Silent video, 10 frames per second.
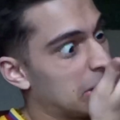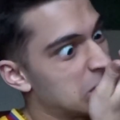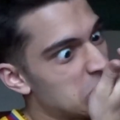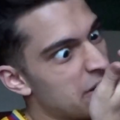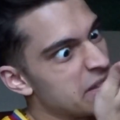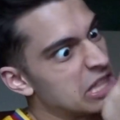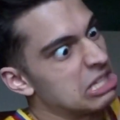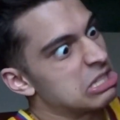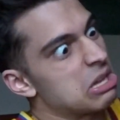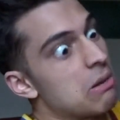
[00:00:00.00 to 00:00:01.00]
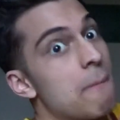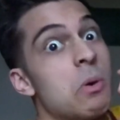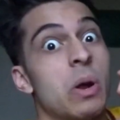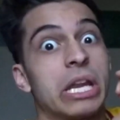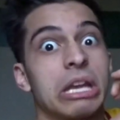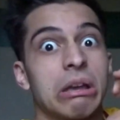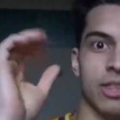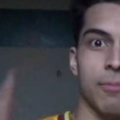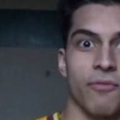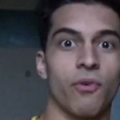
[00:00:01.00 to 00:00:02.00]
Make sure everything is on point.
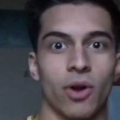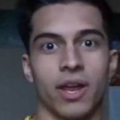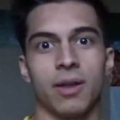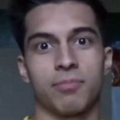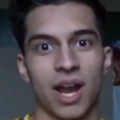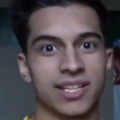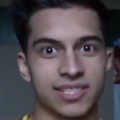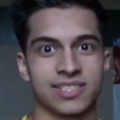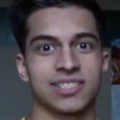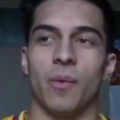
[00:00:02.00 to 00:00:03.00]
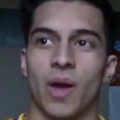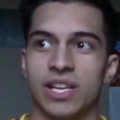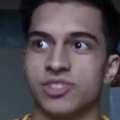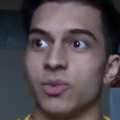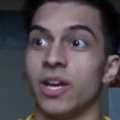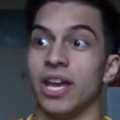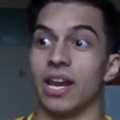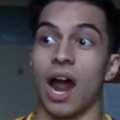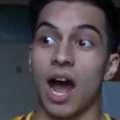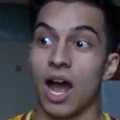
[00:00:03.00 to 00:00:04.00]
The beforehand practice, we went into it
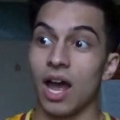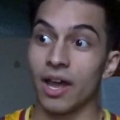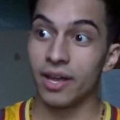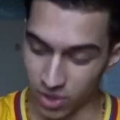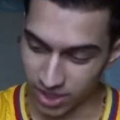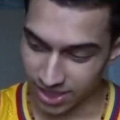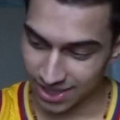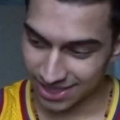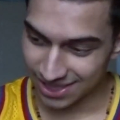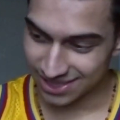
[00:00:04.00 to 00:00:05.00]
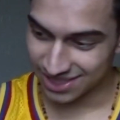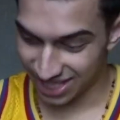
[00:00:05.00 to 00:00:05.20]
and I was